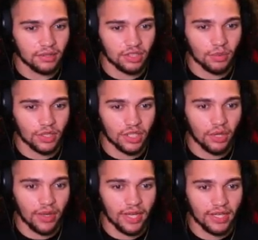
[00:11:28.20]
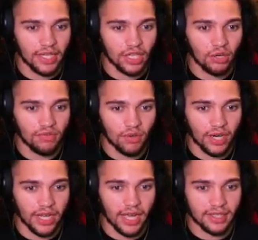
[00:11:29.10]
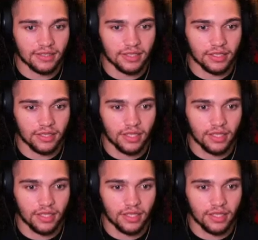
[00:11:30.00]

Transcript: so we're gonna go ahead and go for a Hex here.